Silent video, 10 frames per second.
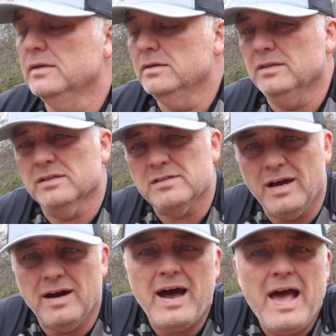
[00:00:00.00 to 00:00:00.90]
And it's
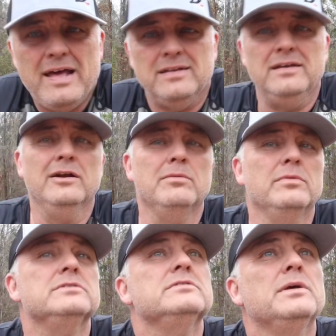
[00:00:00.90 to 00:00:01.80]
hot here in
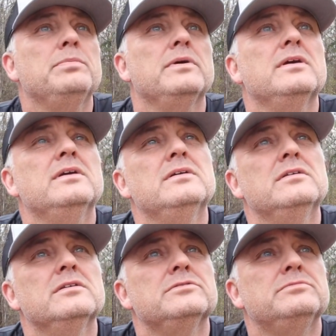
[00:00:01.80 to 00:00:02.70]
Mississippi. It
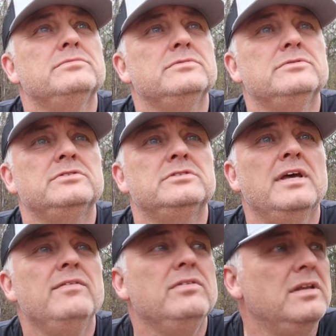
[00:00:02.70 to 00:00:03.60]
is
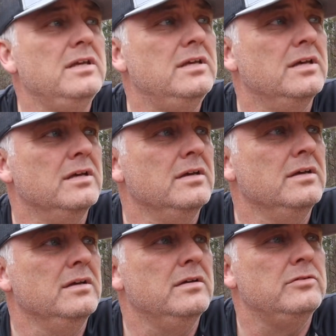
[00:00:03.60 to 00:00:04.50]

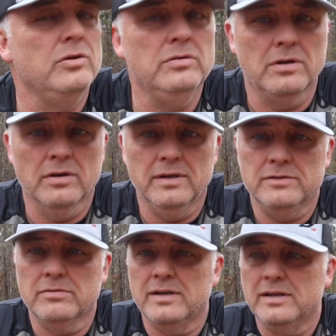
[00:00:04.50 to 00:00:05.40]
72
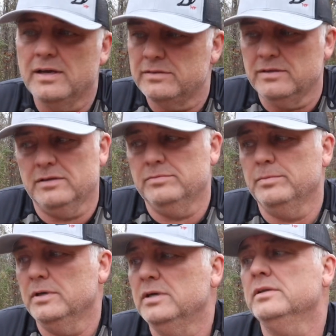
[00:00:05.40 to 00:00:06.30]
degrees right now, I think. So
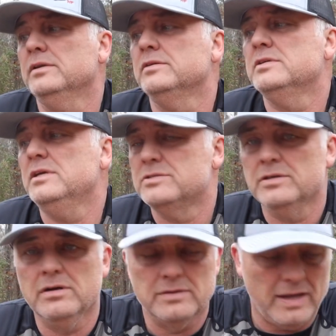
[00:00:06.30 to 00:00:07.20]
we're hunting in t-shirt and